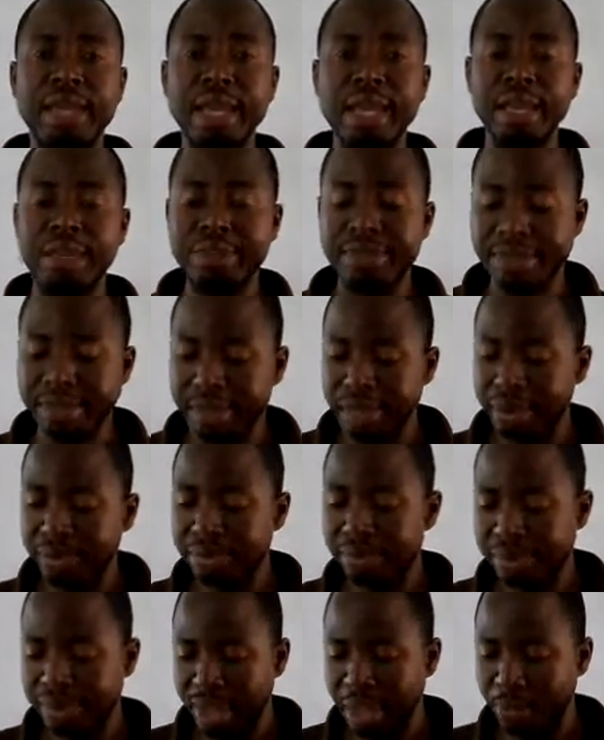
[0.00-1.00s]
It
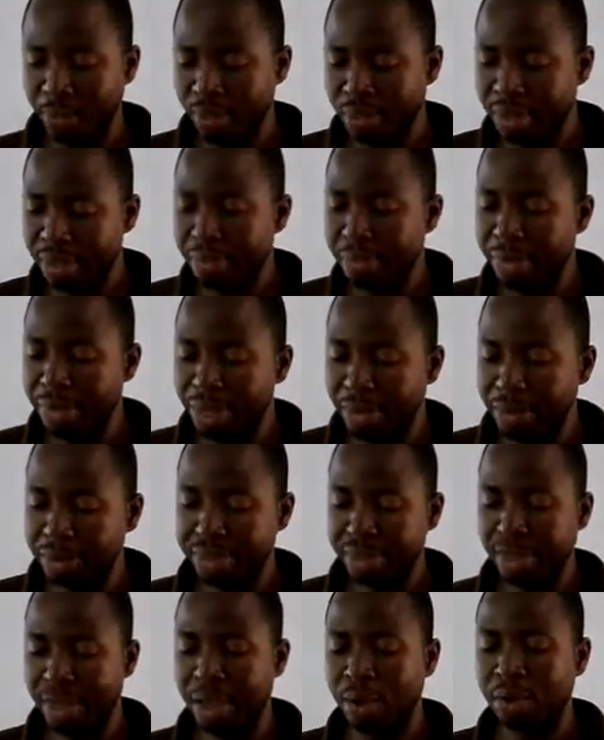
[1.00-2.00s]
saves time when
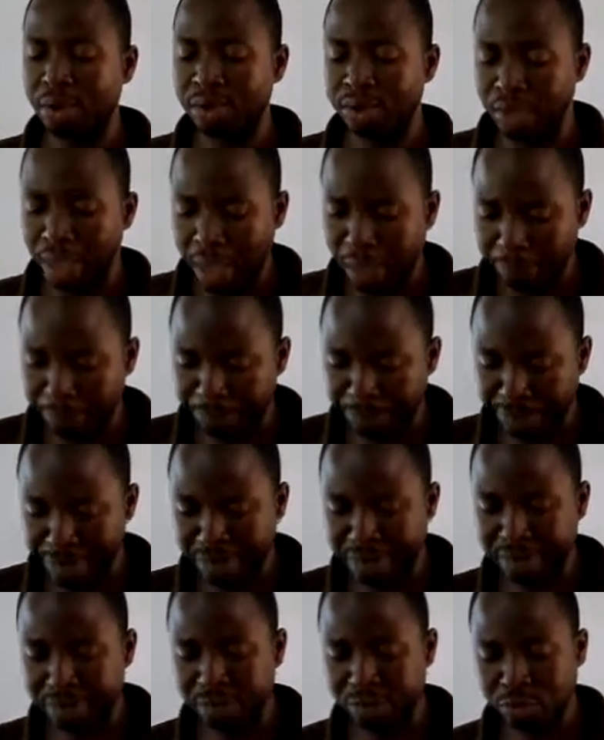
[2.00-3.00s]
meals are planned.